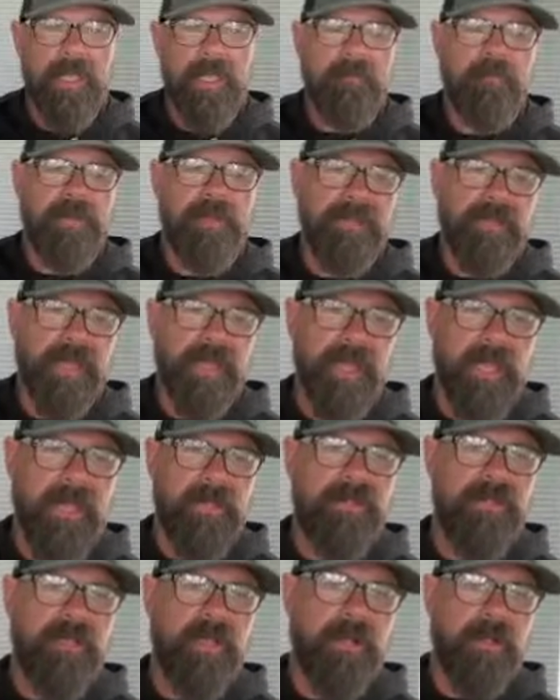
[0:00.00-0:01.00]
but the
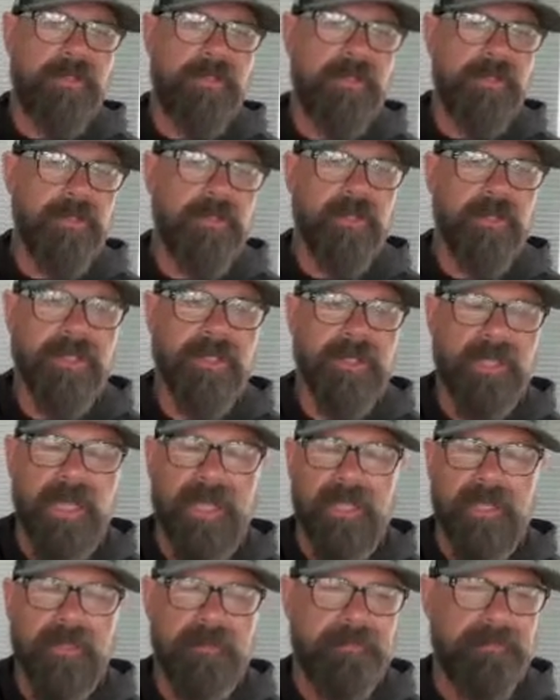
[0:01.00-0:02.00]
head coach, just
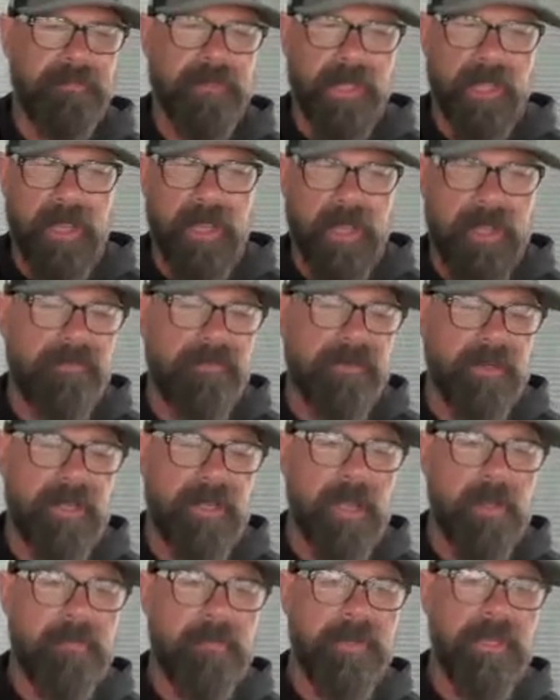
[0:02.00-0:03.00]
like the head of a
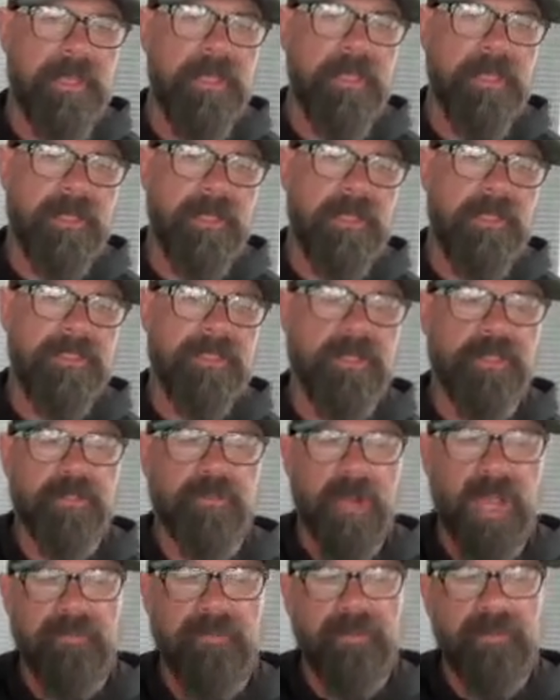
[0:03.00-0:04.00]
company, is the
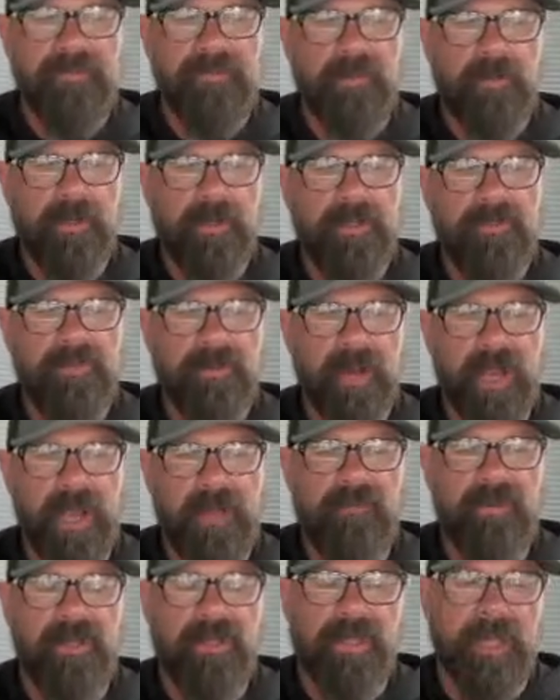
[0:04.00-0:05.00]
driving force for
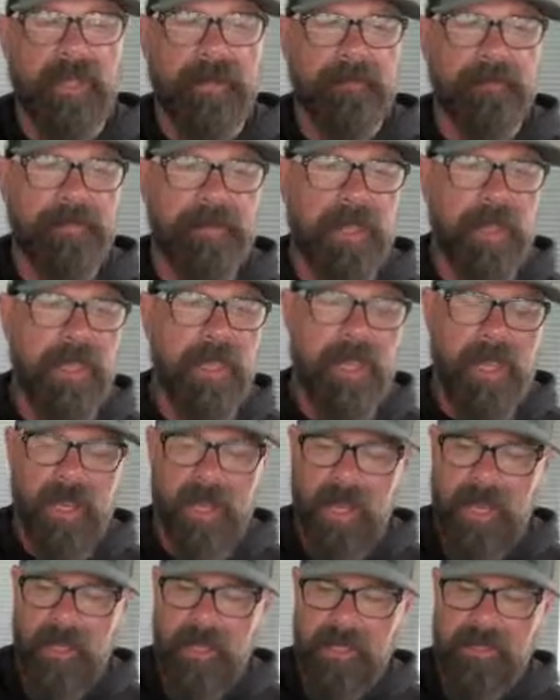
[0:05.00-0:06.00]
everything.
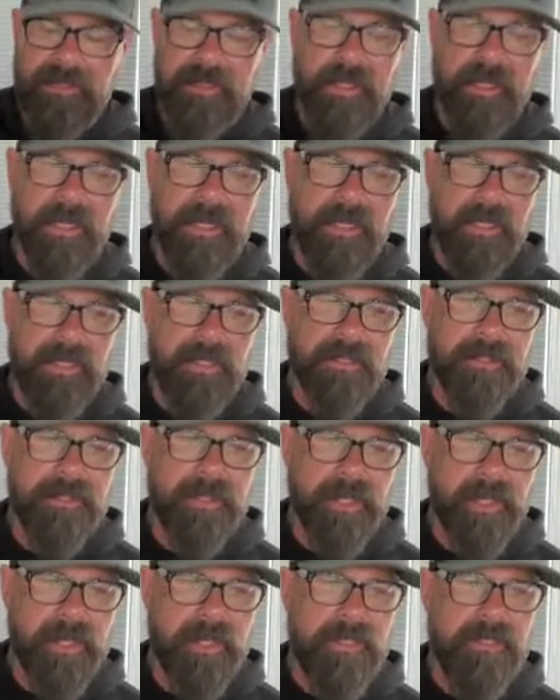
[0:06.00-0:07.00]
And it is
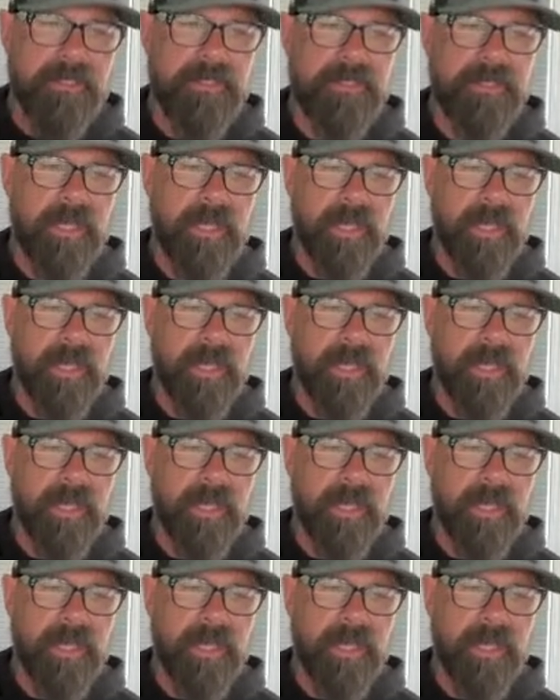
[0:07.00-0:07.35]
his